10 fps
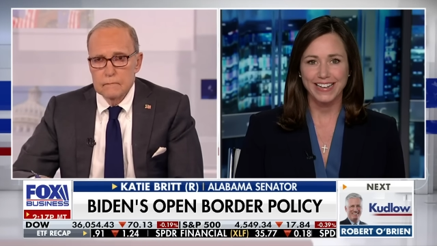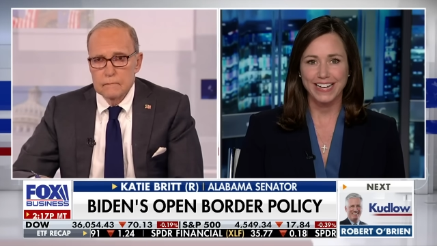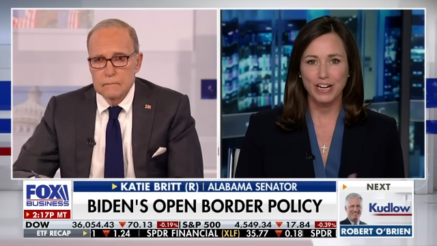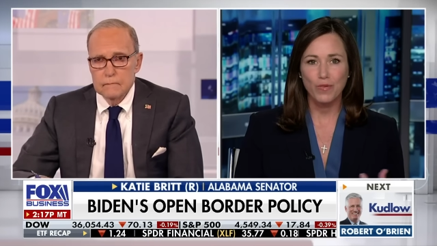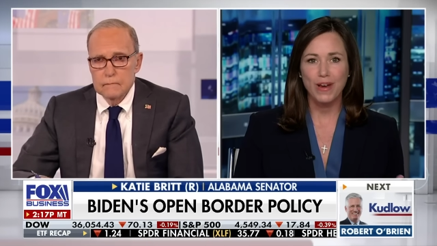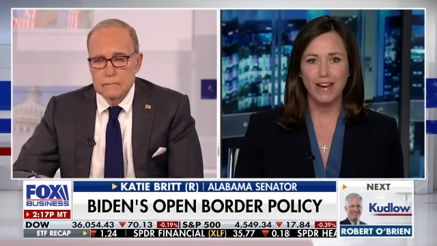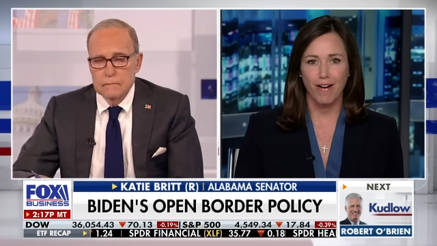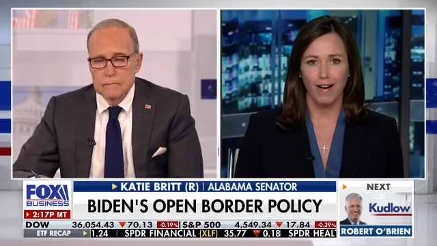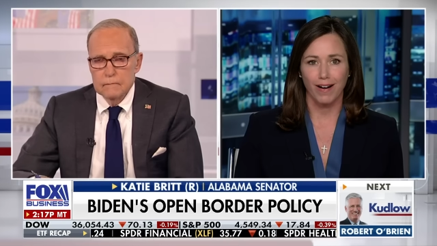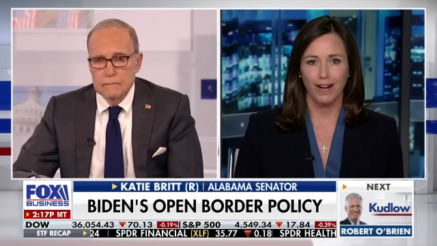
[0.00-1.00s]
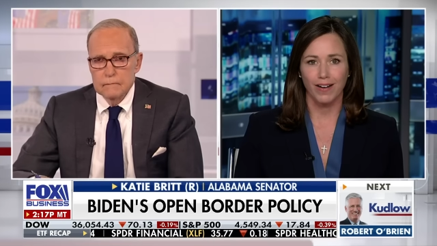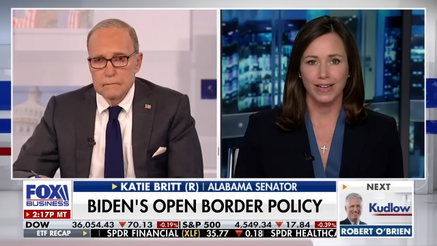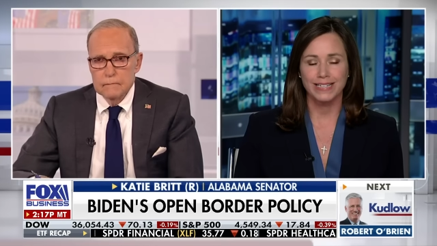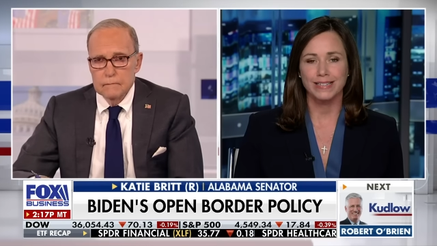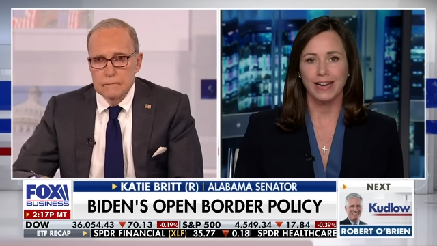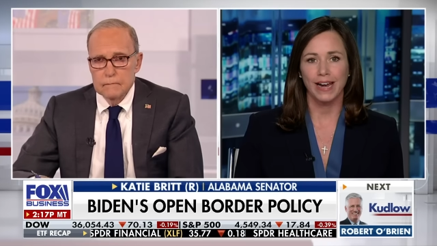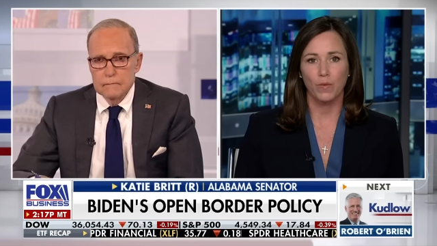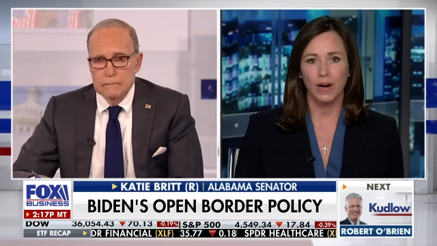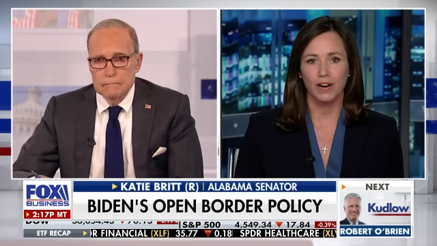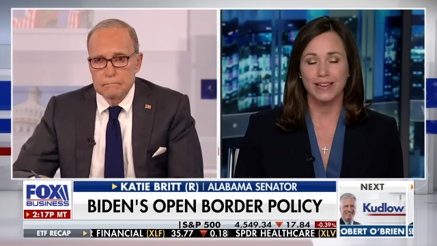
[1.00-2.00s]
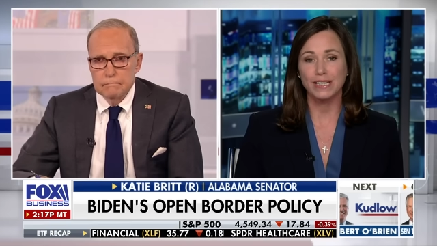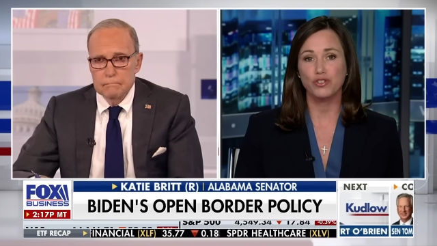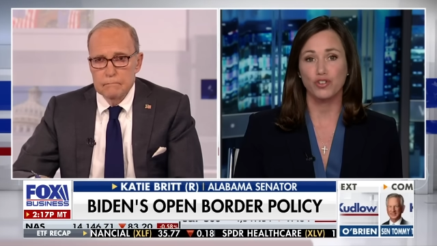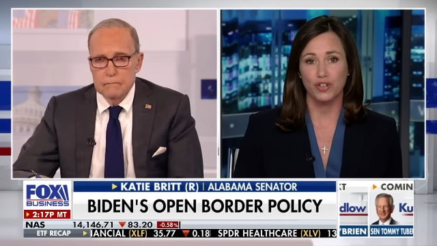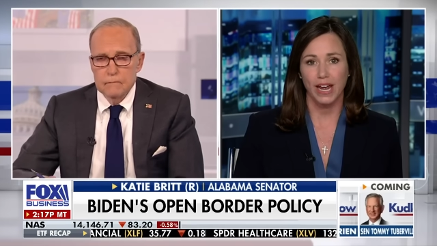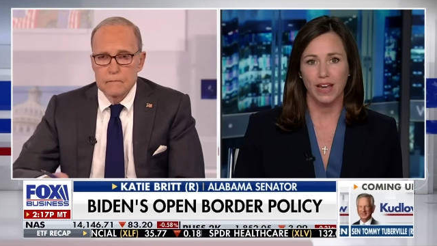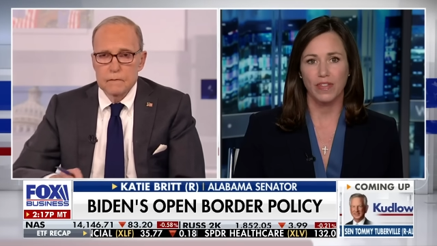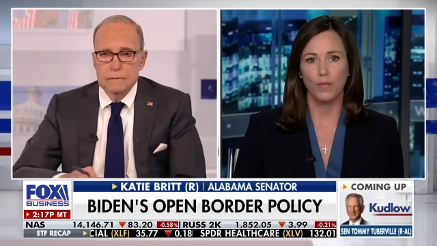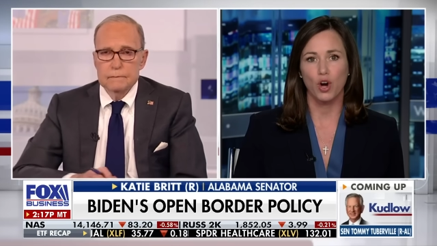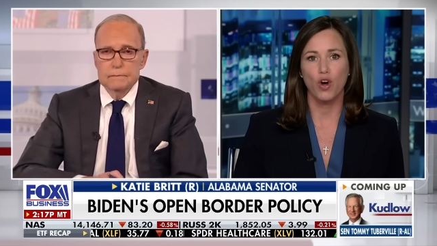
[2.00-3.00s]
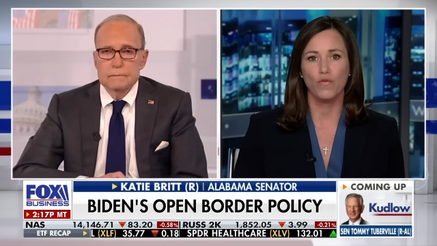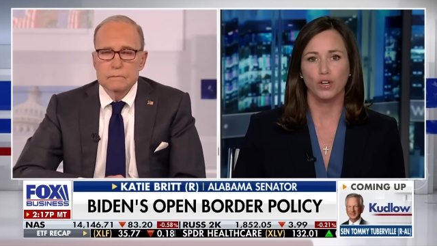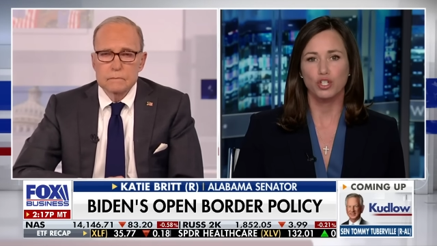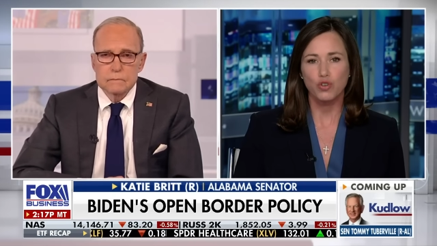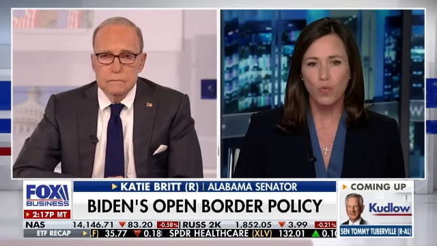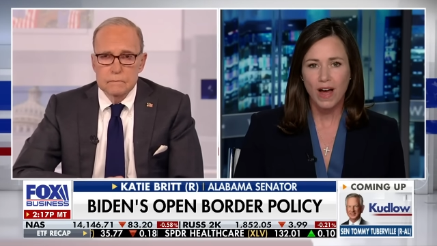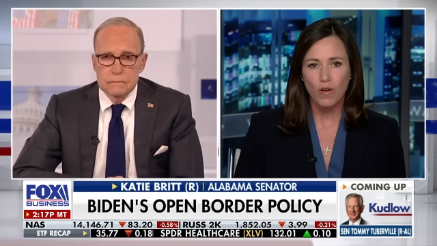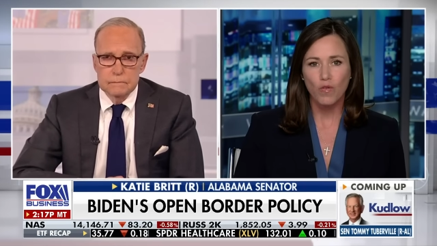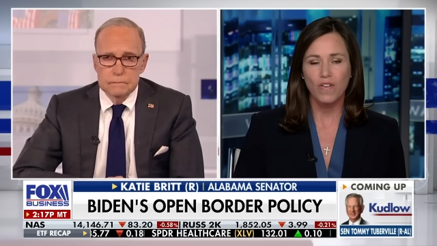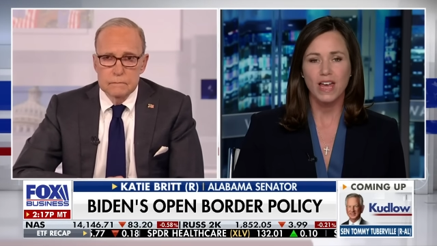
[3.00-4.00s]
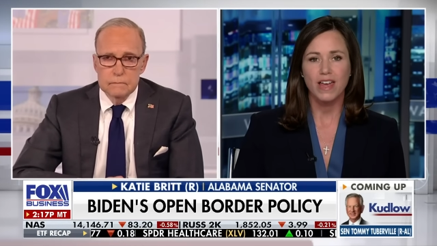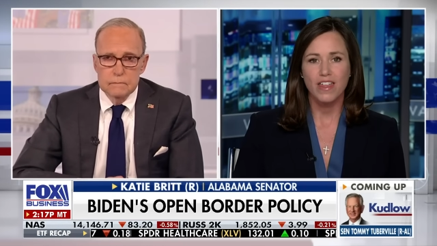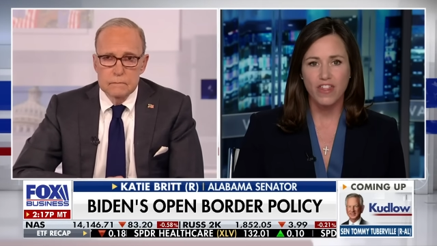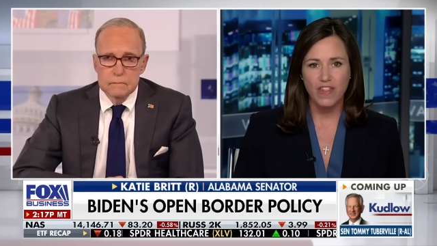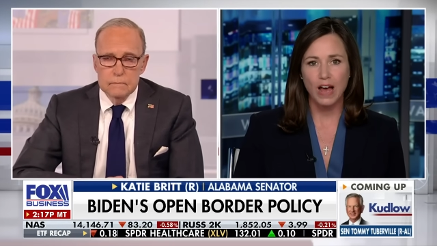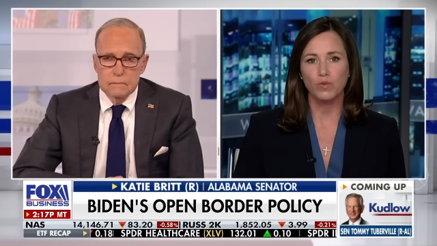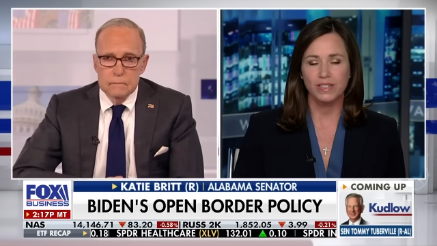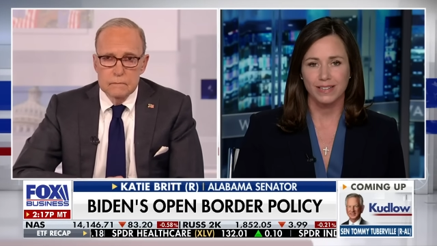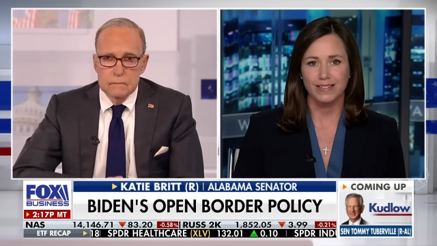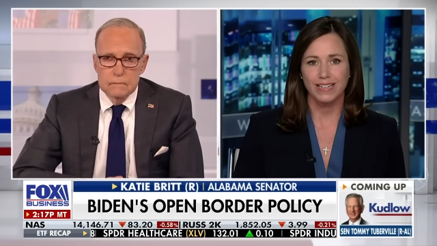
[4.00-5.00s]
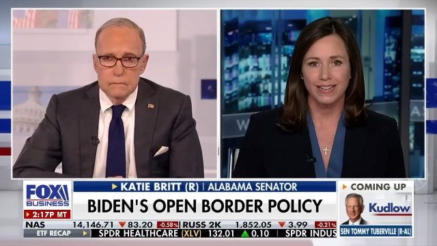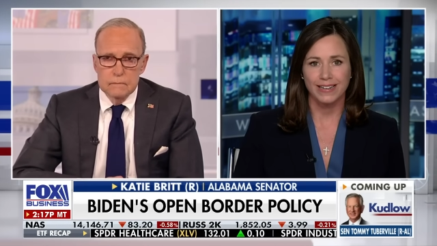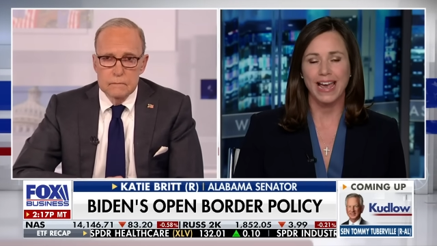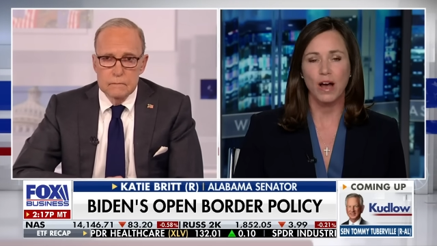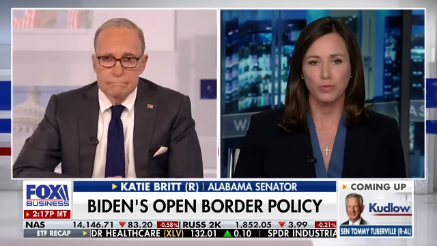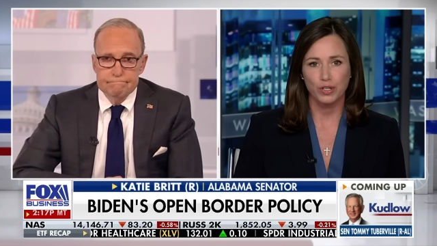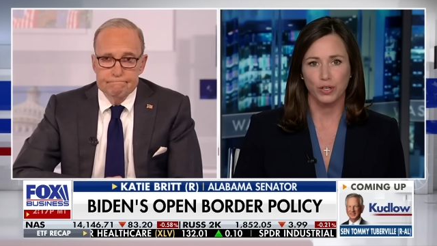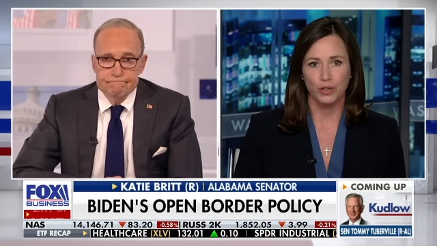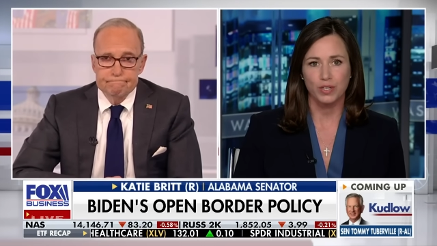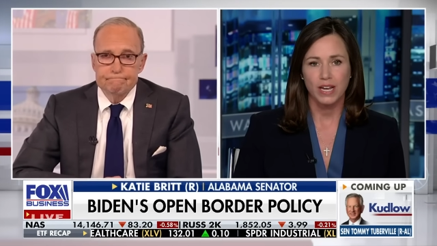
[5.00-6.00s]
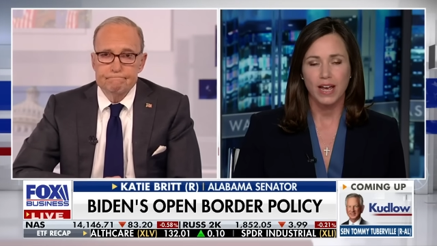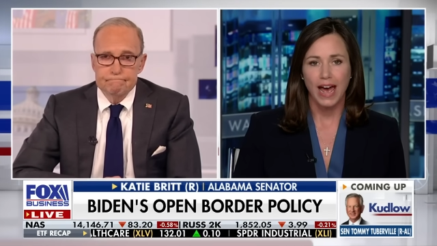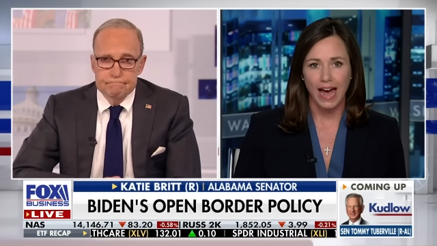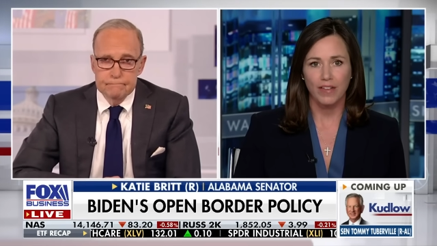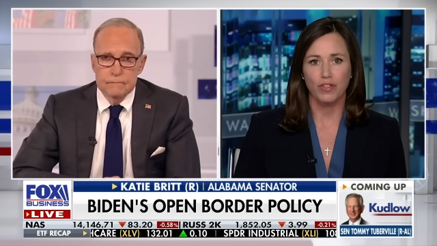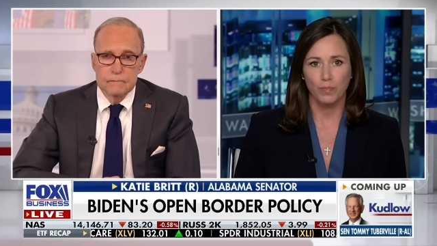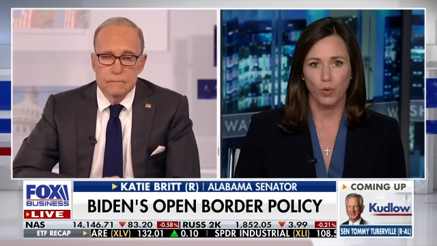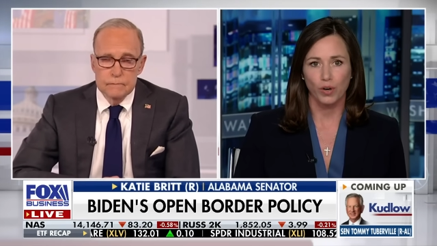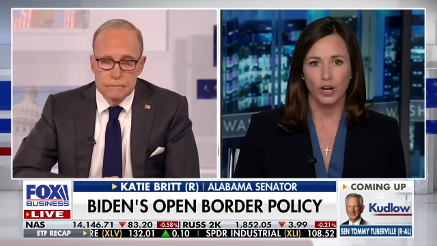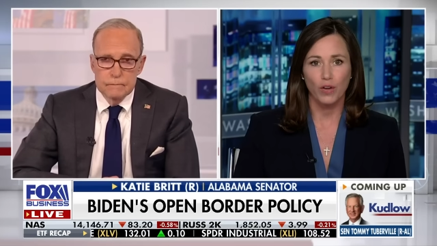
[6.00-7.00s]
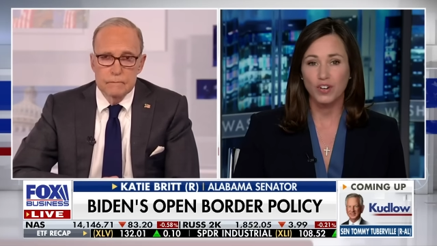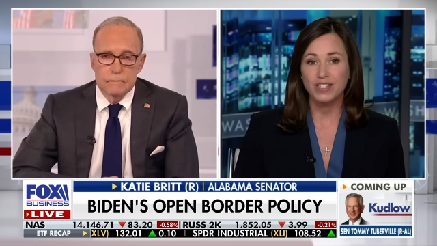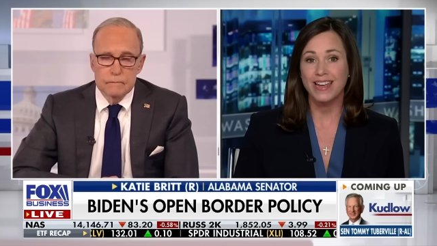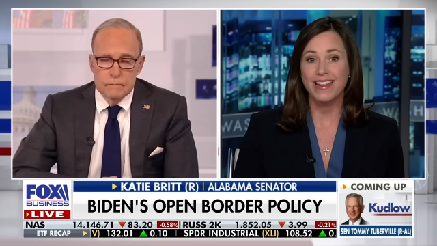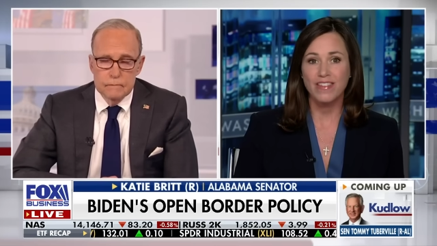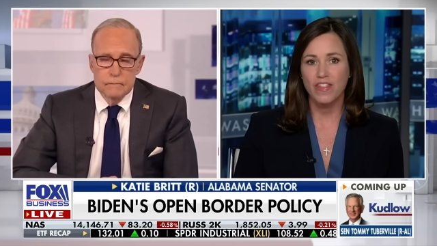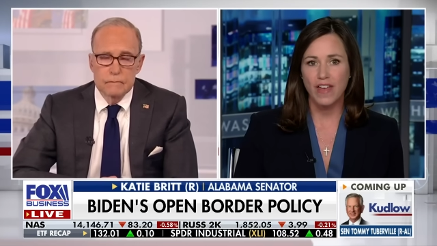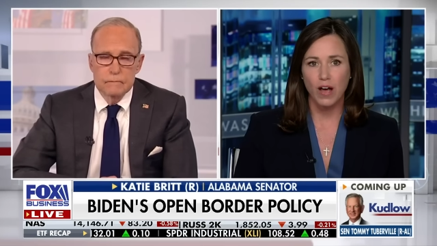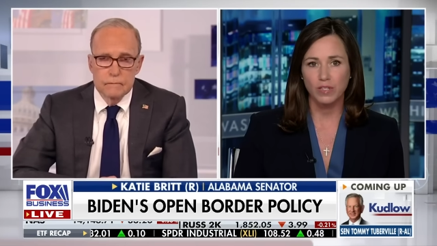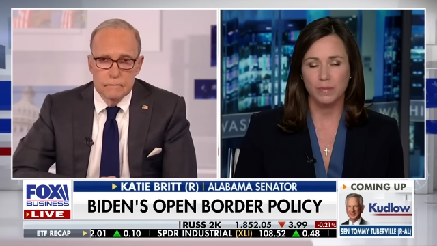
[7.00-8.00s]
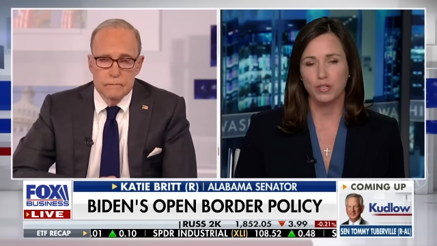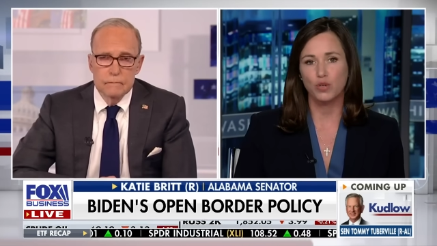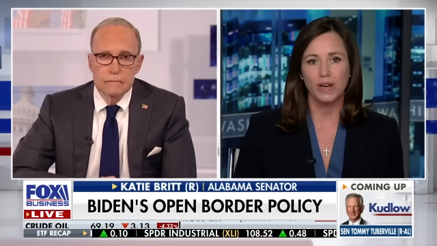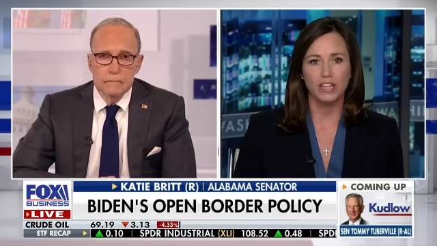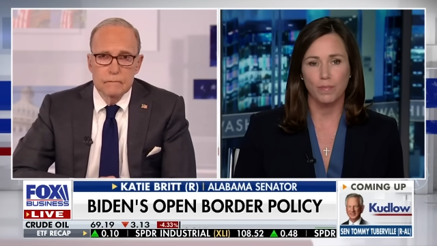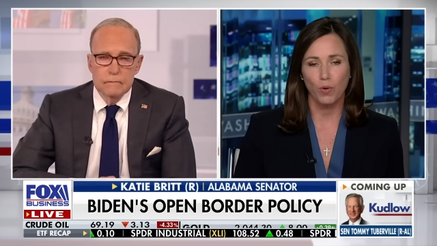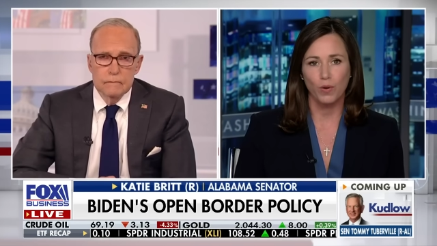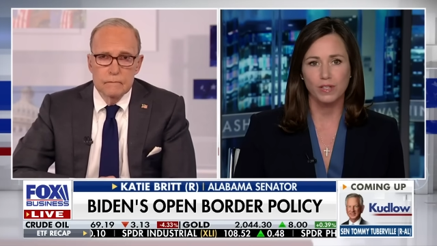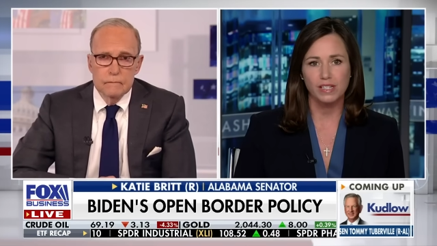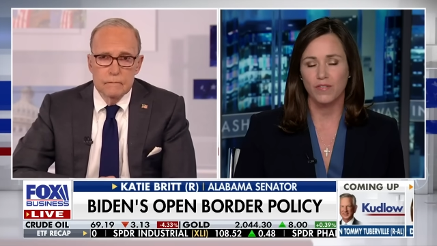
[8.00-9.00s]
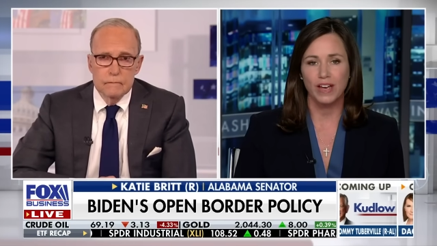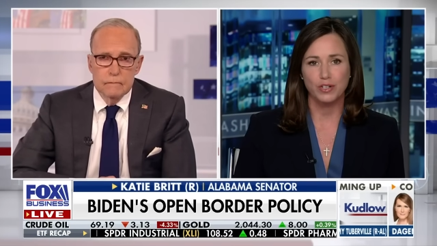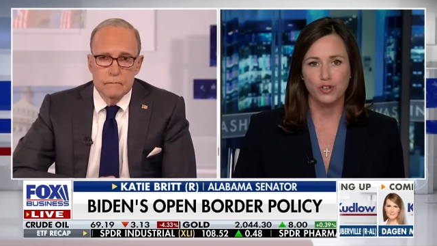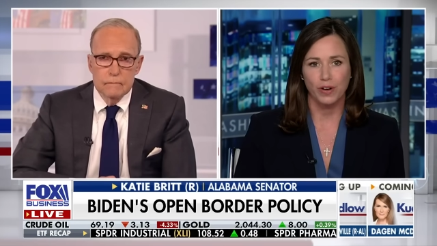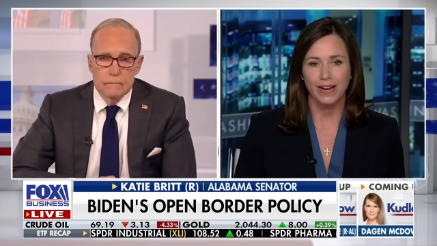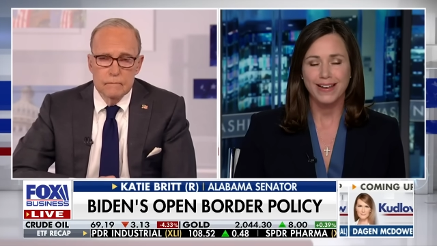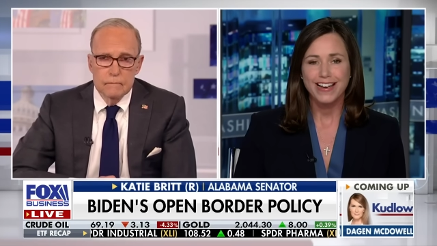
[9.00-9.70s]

Speaker 1: here we are on a day where yesterday there were over 12,000 encounters at the border, over 10,000 between the ports of entry.